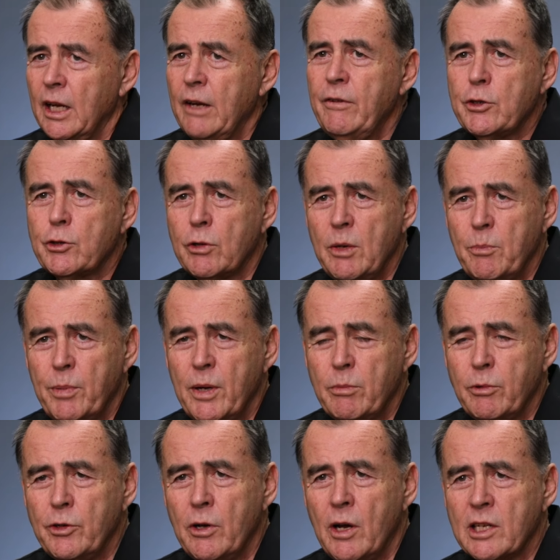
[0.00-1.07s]
If you treat
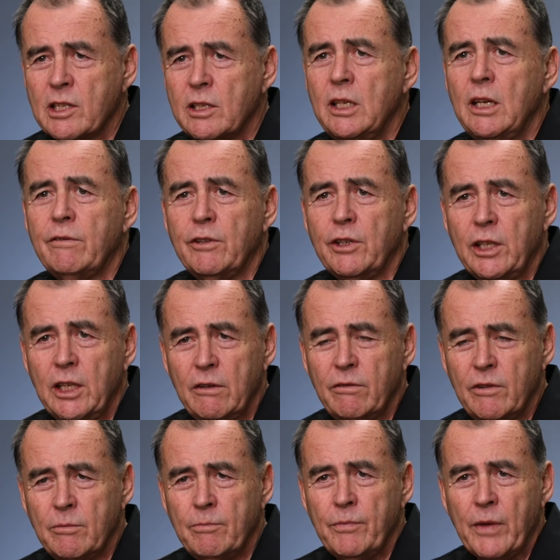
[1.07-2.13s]
people nicely, if you
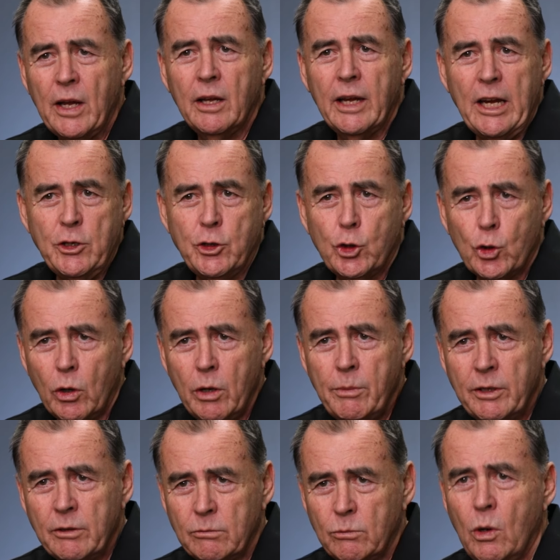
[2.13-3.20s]
give them
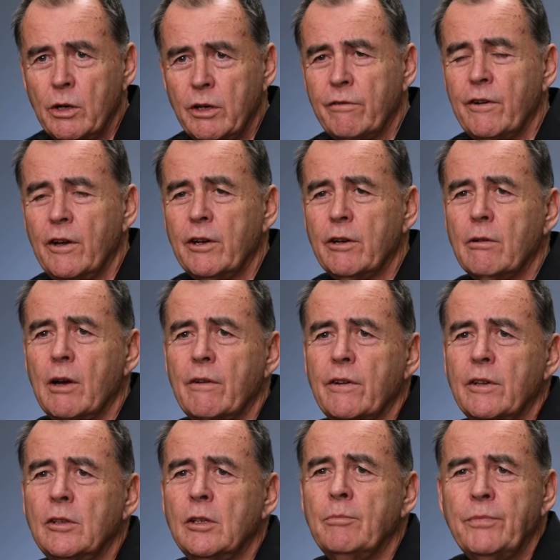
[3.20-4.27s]
enjoyment while you're
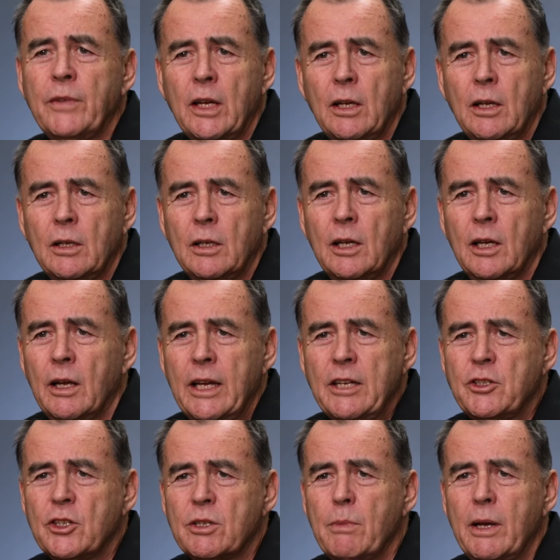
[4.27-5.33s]
photographing them,
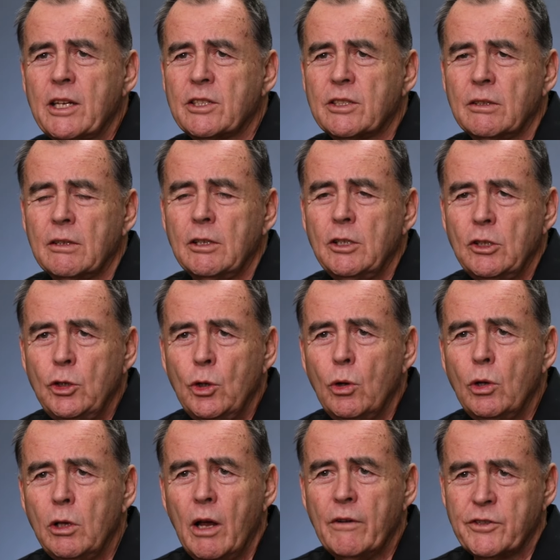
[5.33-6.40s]
it just makes
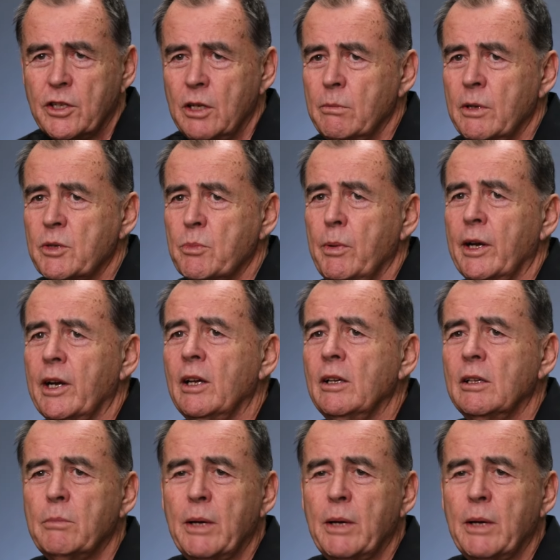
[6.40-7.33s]
your life so much better,